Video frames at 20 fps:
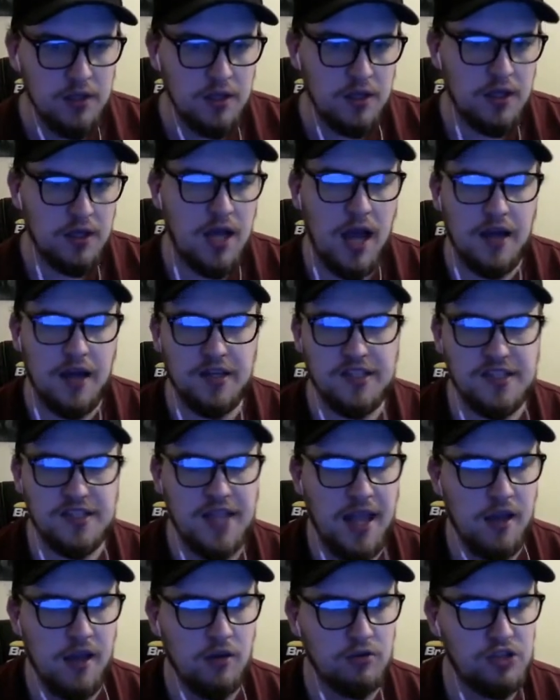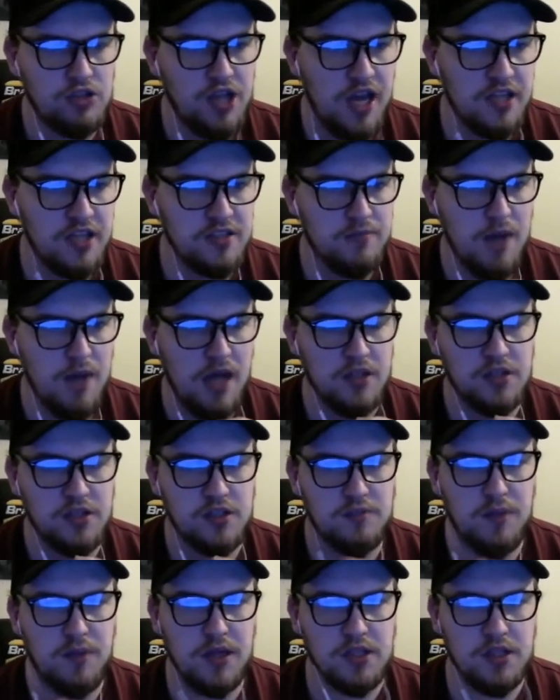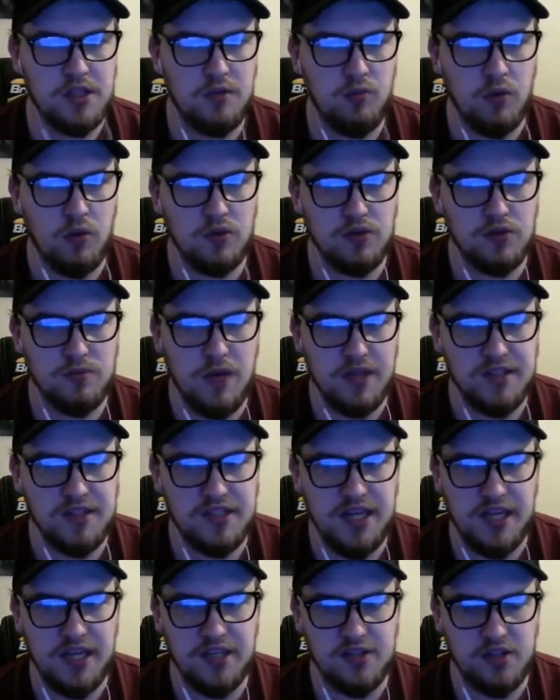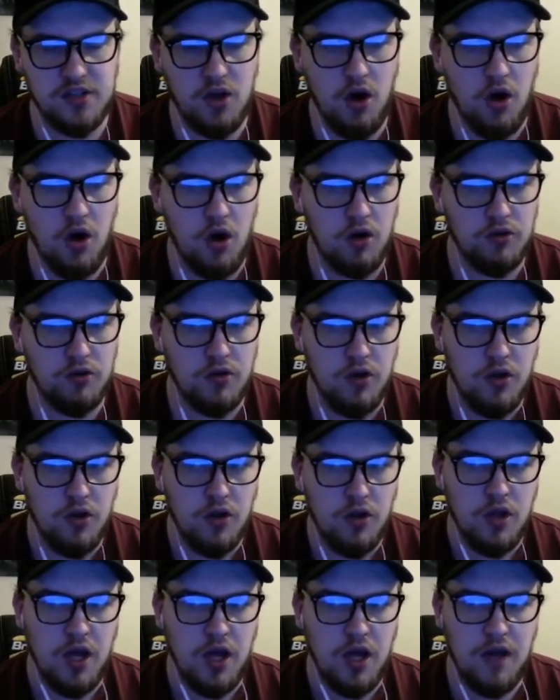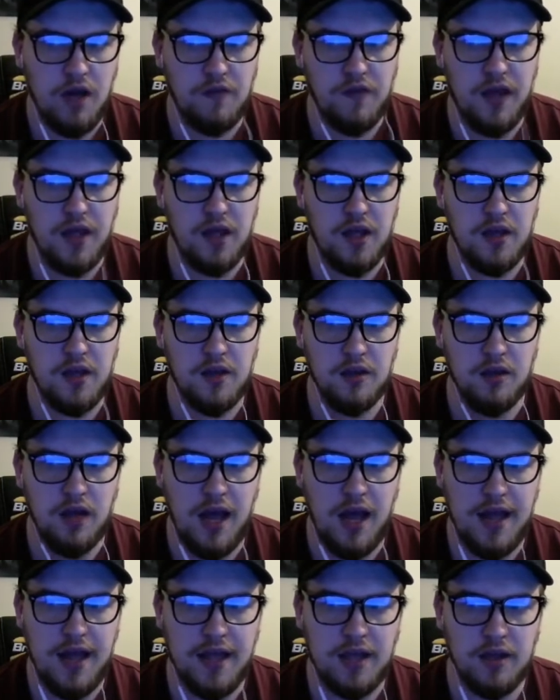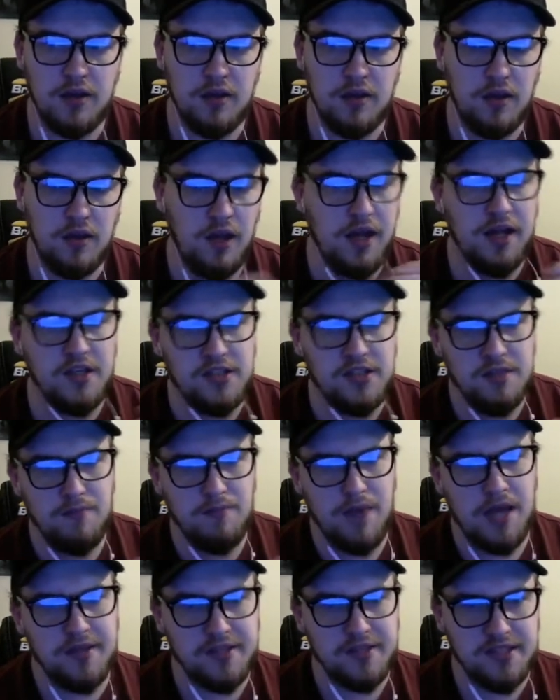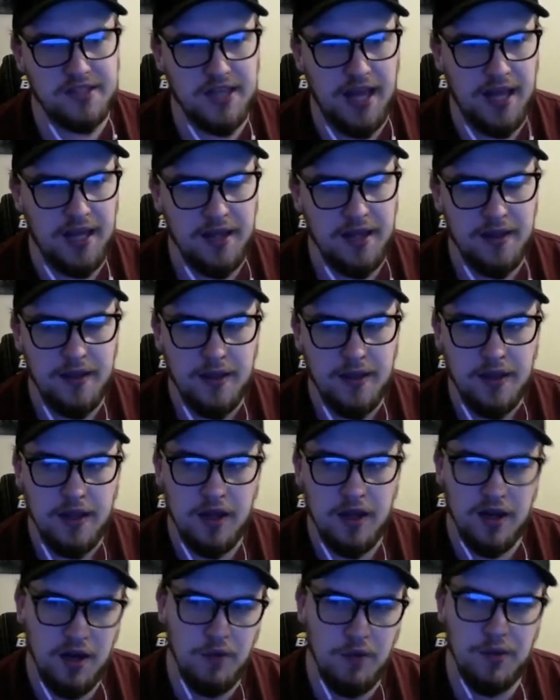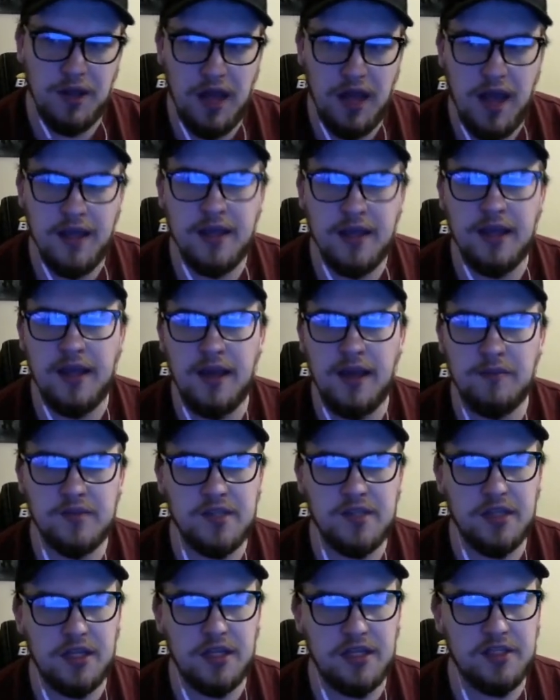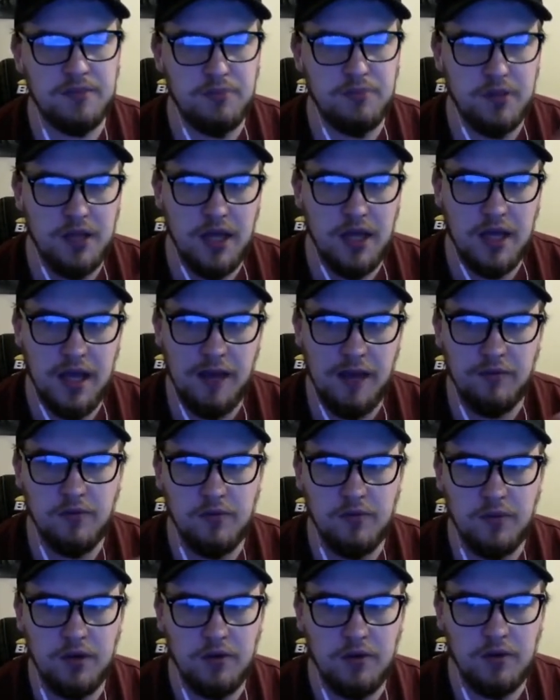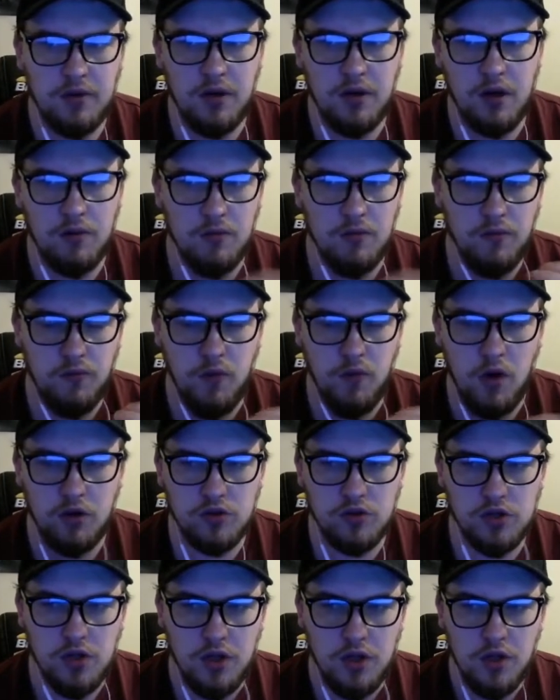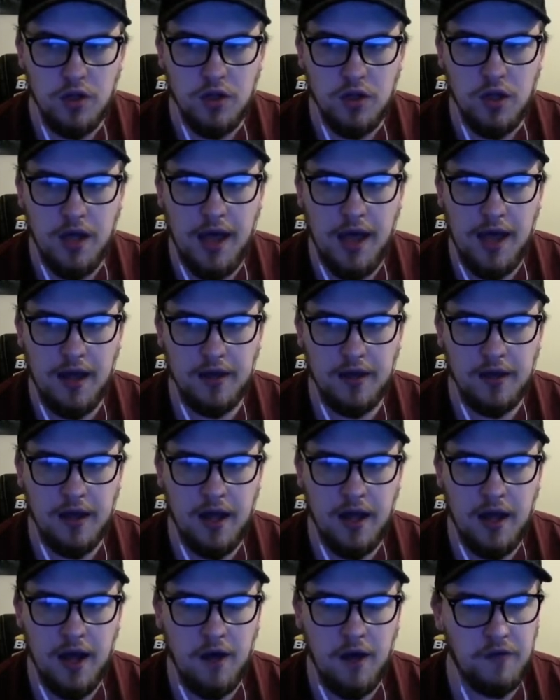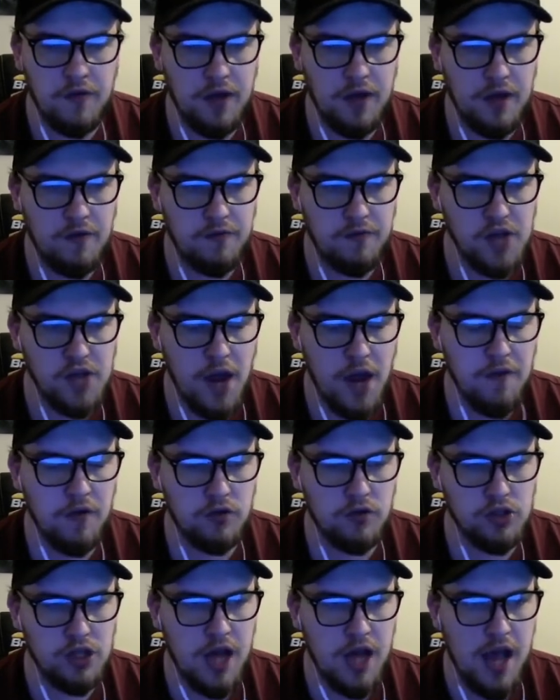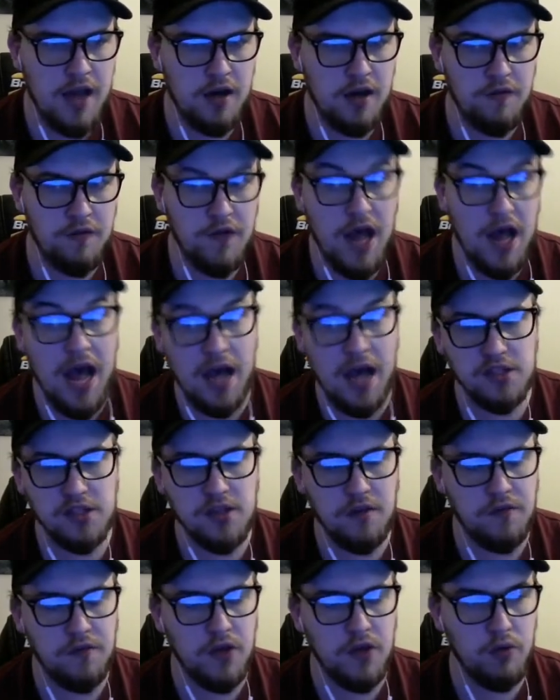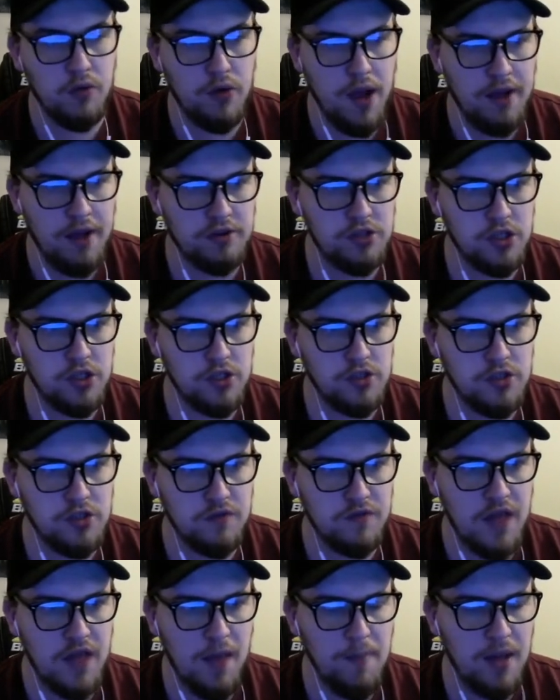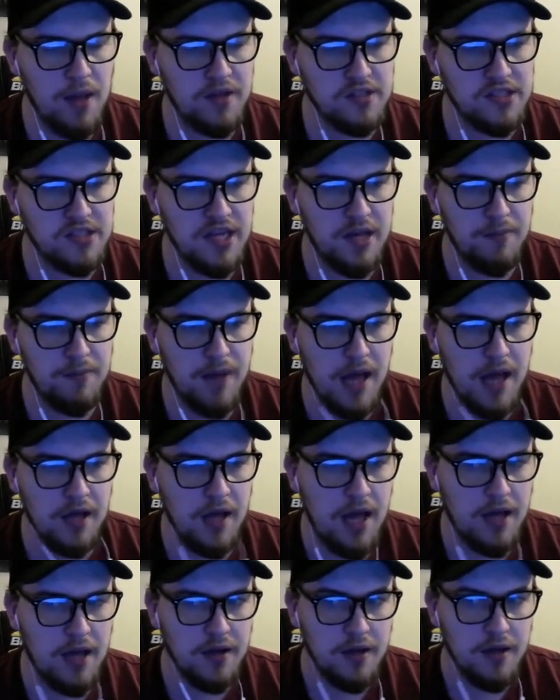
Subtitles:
kind of stale chess match, especially once Man City scored. And I think, like Leeds and Man City, I know we liken games to Leeds, but they're games we've watched. And I think if Sheffield United had have asked a few questions of that Man City backline,